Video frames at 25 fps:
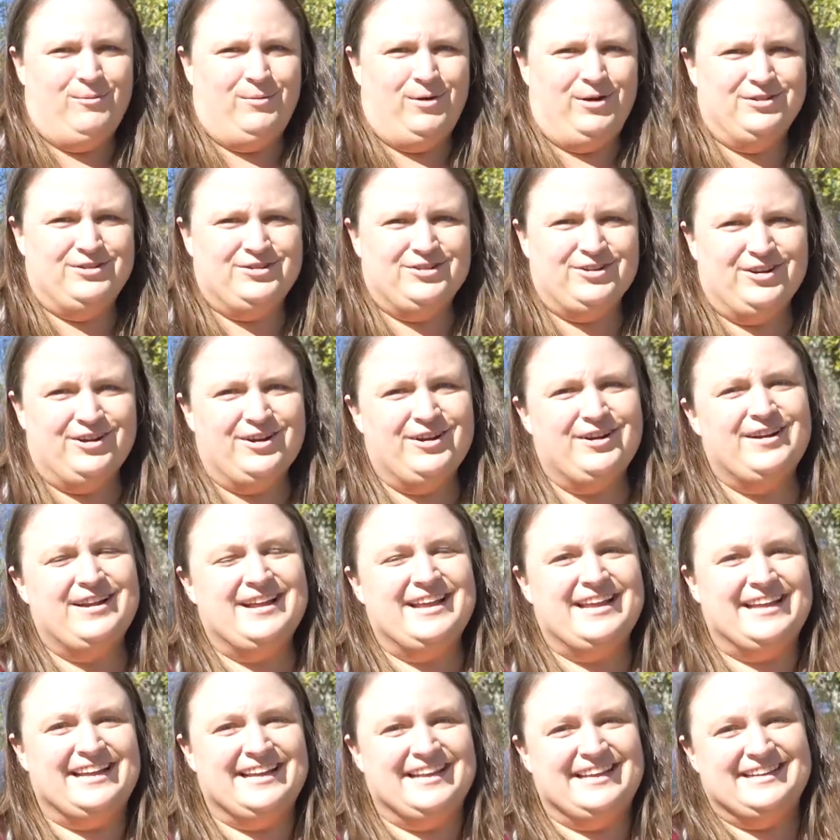Walter
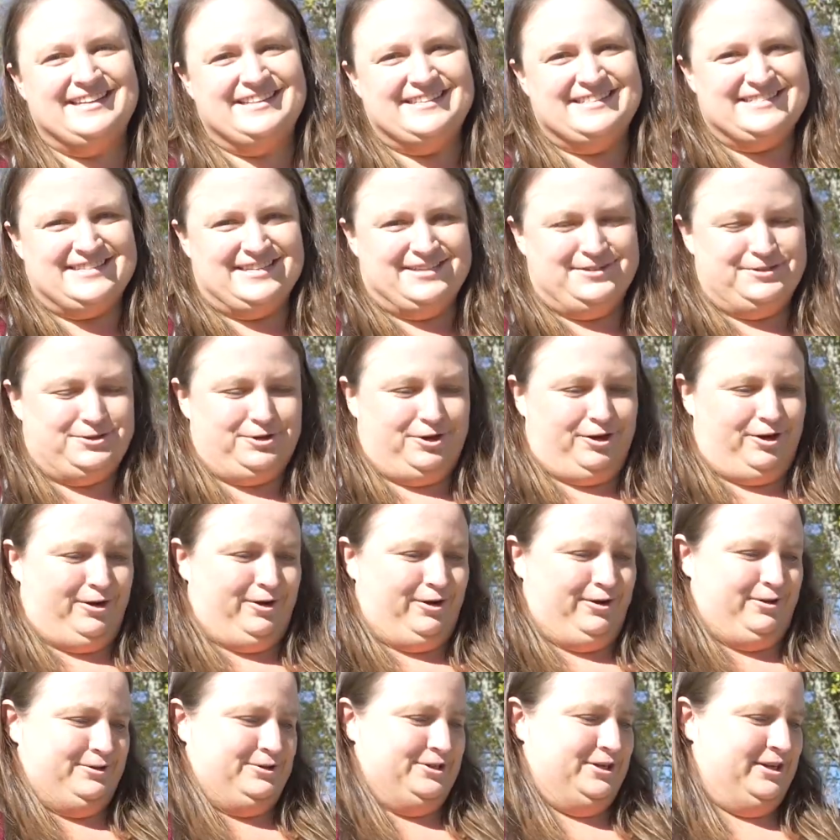is in
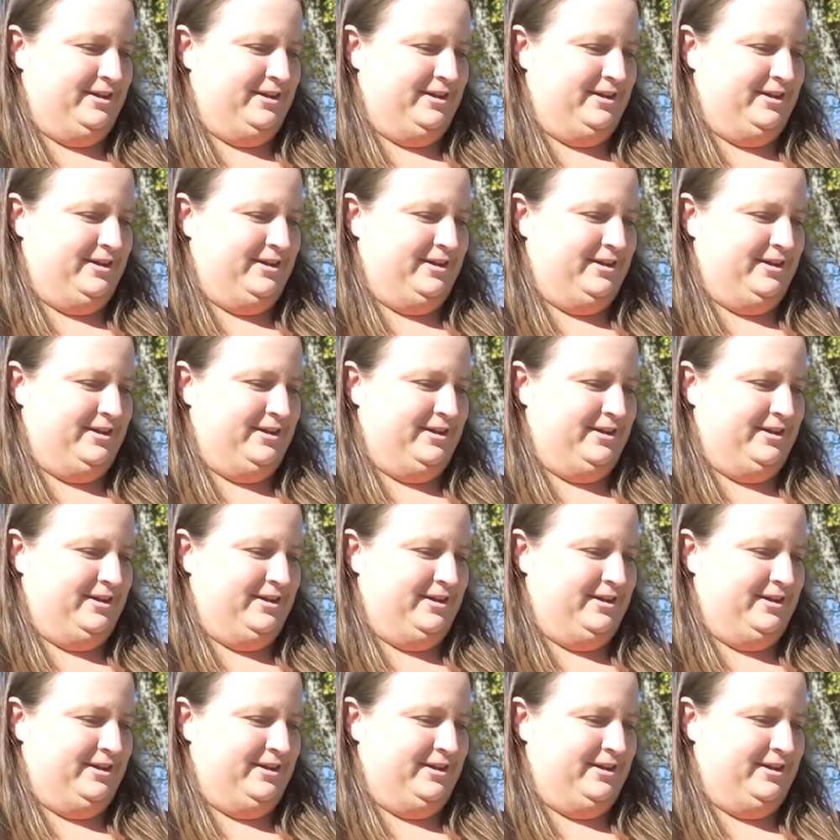charge